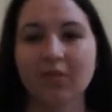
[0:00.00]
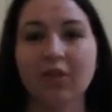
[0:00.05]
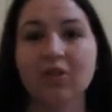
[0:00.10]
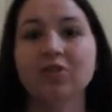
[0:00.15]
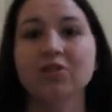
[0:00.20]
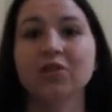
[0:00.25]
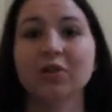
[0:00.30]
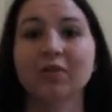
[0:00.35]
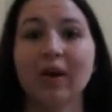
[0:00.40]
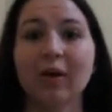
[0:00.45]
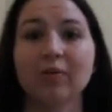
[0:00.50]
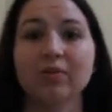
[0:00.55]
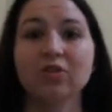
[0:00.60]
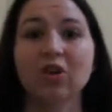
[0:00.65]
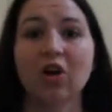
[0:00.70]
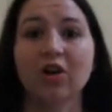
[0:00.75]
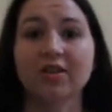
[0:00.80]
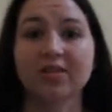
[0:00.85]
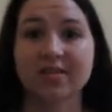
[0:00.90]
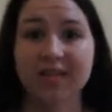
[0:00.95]
So that was
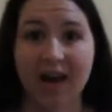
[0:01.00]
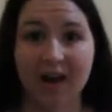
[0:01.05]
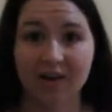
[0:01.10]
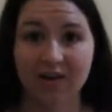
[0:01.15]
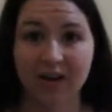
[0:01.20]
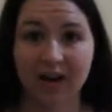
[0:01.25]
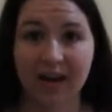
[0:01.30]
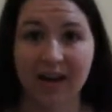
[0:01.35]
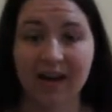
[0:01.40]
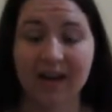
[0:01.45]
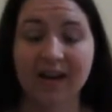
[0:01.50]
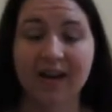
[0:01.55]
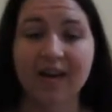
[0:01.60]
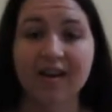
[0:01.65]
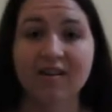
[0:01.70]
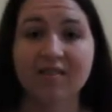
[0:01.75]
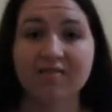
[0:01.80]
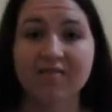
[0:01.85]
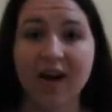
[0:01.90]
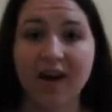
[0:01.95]
all Saturday.
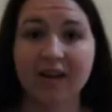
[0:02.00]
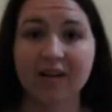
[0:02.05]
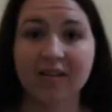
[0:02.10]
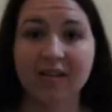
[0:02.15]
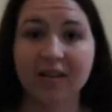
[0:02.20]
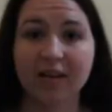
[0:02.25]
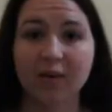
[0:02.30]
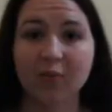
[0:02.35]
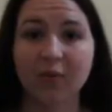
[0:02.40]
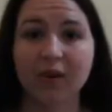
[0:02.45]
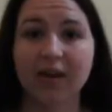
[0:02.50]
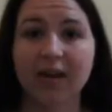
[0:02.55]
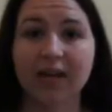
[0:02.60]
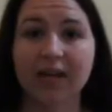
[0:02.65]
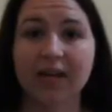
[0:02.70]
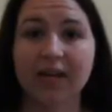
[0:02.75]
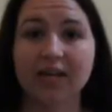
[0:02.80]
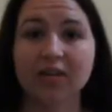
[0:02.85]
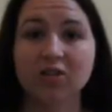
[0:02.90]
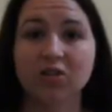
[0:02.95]
Finally, we
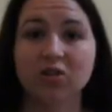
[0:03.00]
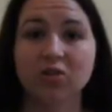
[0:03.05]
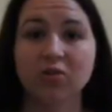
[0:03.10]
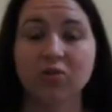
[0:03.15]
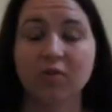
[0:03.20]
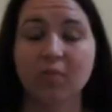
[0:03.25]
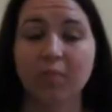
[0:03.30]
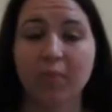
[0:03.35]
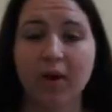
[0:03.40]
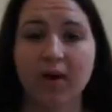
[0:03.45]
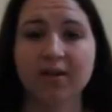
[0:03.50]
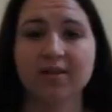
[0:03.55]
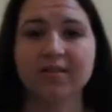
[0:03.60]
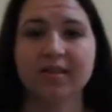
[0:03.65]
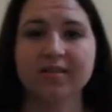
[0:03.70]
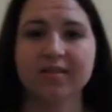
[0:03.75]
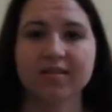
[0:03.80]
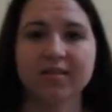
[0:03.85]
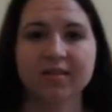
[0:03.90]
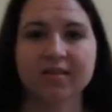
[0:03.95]
get into the bus
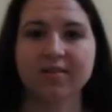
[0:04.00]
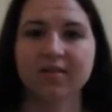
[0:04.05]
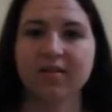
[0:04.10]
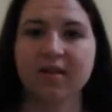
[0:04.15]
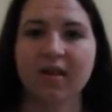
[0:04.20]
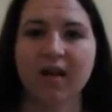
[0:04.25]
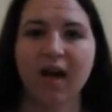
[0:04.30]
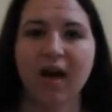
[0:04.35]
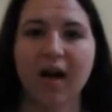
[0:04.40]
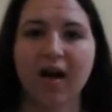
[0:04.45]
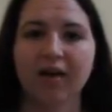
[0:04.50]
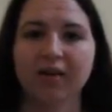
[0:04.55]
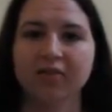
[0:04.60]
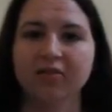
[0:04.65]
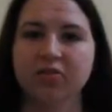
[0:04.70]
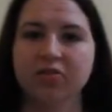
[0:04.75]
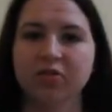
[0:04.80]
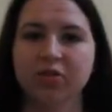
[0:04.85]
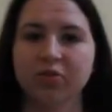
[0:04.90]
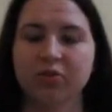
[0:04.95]
at 6 o'clock
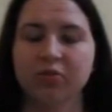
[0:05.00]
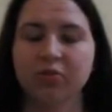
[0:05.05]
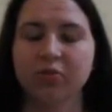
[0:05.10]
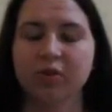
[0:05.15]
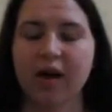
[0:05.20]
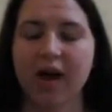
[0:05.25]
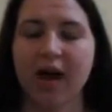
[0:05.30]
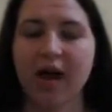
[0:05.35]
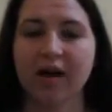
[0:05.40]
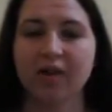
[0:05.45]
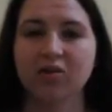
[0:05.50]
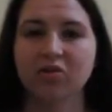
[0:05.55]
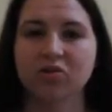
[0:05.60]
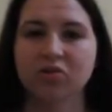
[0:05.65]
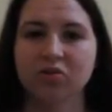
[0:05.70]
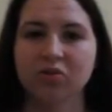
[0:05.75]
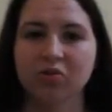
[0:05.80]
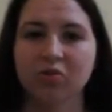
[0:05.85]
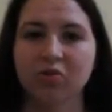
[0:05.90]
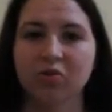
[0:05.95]
to head
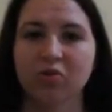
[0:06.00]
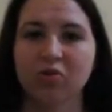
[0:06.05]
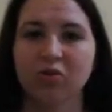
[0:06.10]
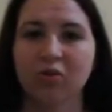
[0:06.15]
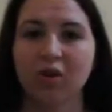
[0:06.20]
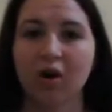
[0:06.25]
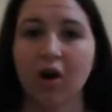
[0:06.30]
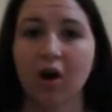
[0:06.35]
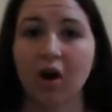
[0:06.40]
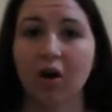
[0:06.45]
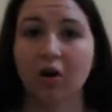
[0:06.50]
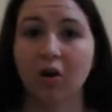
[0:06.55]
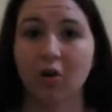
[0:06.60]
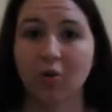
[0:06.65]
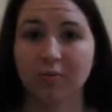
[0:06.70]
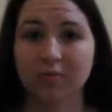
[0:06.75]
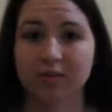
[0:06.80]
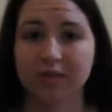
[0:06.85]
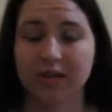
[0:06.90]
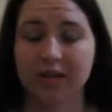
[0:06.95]
to our
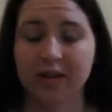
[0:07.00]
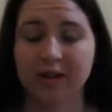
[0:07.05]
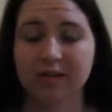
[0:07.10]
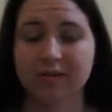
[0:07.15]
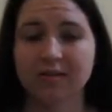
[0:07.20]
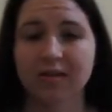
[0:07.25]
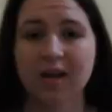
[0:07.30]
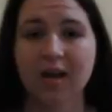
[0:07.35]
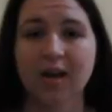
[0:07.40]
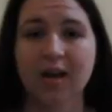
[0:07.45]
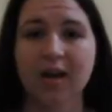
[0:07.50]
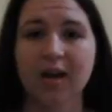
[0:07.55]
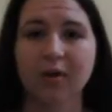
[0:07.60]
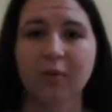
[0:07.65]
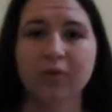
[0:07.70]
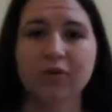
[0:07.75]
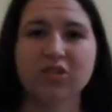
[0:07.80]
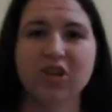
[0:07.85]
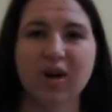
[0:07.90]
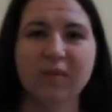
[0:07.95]
homestays.
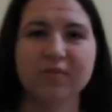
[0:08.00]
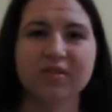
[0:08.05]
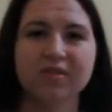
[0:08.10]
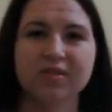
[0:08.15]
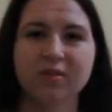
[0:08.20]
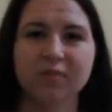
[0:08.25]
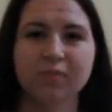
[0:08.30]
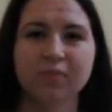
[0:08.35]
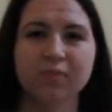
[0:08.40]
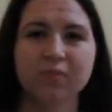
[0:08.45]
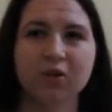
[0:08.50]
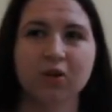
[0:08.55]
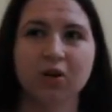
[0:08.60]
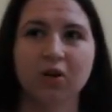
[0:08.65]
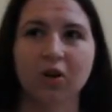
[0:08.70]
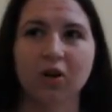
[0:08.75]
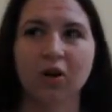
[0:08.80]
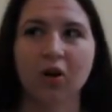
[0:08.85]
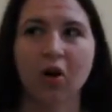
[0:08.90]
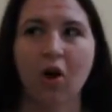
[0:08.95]
We dropped some
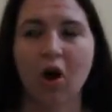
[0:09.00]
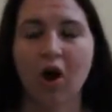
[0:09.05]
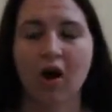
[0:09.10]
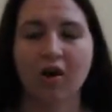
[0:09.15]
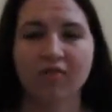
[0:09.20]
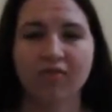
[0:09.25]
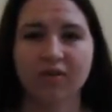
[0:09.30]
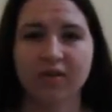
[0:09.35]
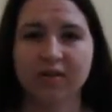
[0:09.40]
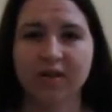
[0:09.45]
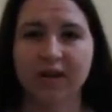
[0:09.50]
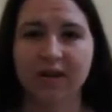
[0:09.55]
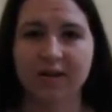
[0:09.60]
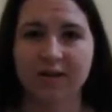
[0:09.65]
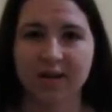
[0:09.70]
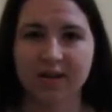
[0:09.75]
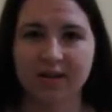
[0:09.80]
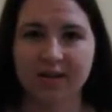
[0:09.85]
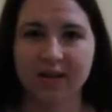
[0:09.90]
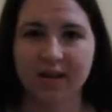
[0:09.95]
girl off in
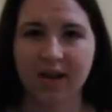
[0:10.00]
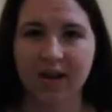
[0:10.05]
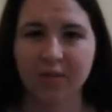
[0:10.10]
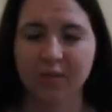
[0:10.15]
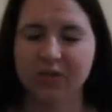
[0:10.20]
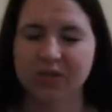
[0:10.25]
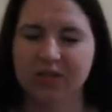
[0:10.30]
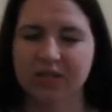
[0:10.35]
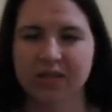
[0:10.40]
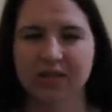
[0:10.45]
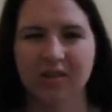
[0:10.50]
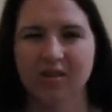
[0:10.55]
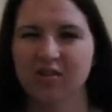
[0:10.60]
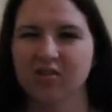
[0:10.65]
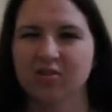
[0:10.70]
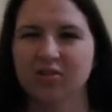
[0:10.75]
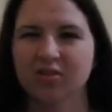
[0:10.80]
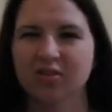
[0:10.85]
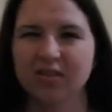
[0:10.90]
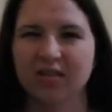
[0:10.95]
Heredia, which is
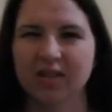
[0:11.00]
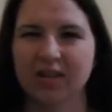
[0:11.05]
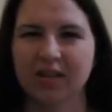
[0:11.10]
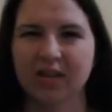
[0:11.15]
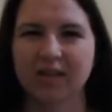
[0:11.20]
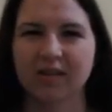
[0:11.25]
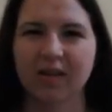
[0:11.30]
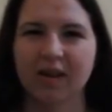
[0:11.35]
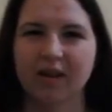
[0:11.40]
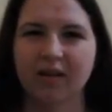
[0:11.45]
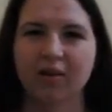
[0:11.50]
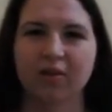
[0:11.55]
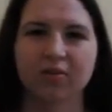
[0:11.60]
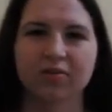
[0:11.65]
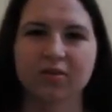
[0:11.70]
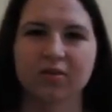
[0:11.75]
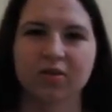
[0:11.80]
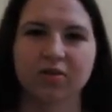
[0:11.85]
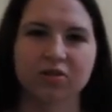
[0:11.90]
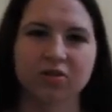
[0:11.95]
another city
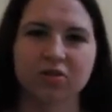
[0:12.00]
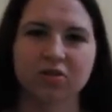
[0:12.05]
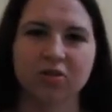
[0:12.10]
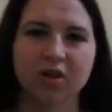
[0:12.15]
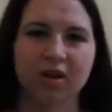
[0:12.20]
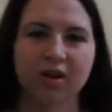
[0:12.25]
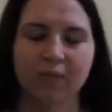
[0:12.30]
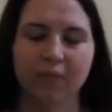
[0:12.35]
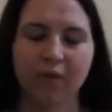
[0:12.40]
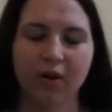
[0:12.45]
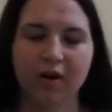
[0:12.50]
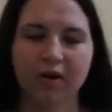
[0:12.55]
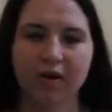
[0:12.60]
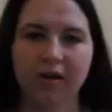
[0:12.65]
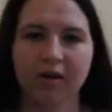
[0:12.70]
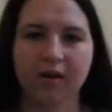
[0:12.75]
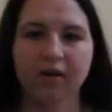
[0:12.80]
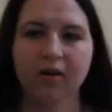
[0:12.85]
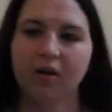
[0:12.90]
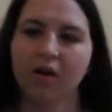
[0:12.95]
that there's a study abroad
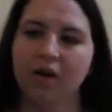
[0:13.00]
in,